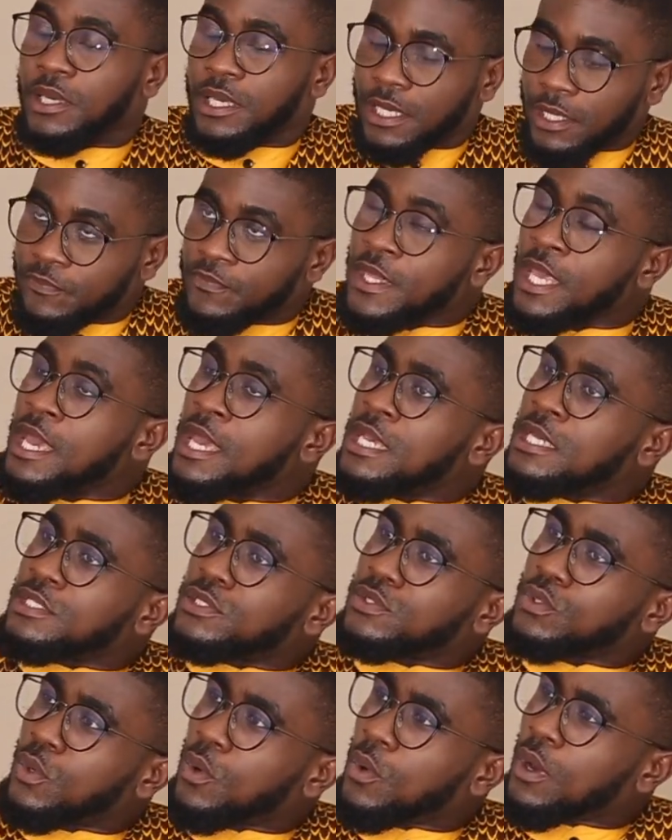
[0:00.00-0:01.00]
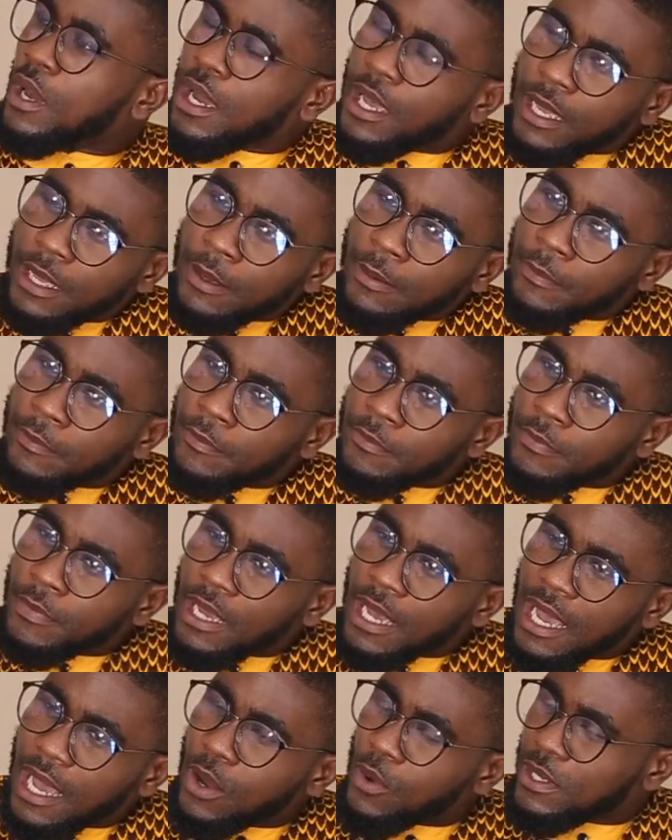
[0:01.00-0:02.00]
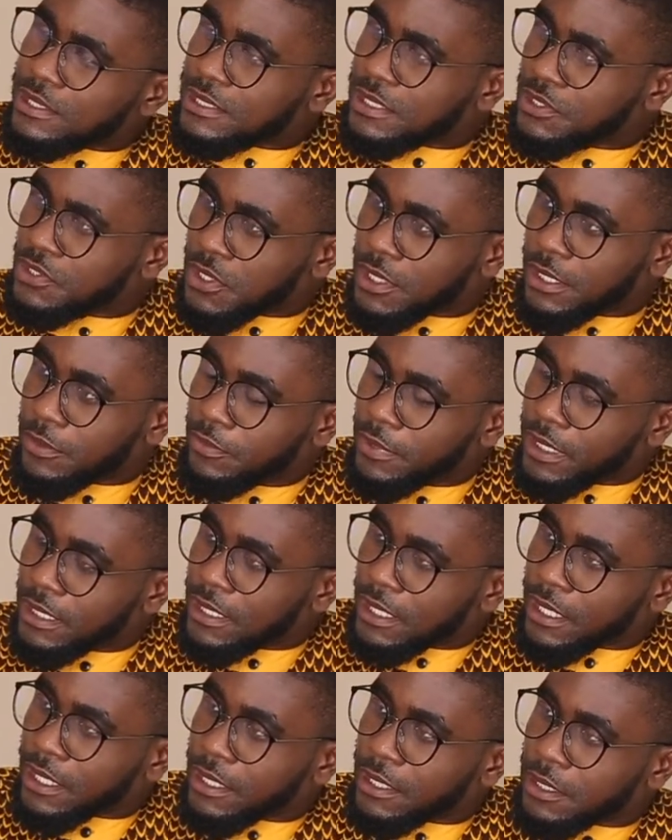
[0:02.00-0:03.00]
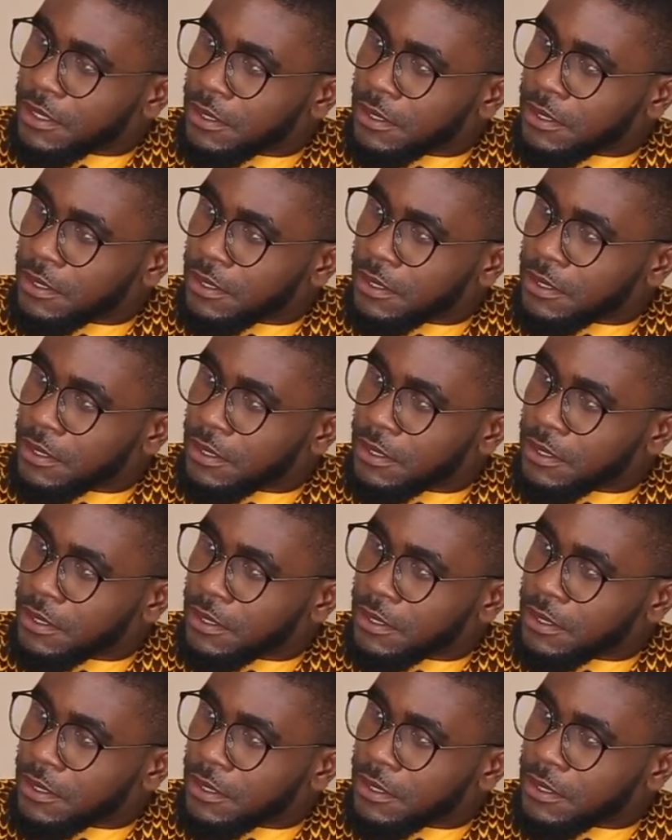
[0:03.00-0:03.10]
Okay. So, how has the journey been like?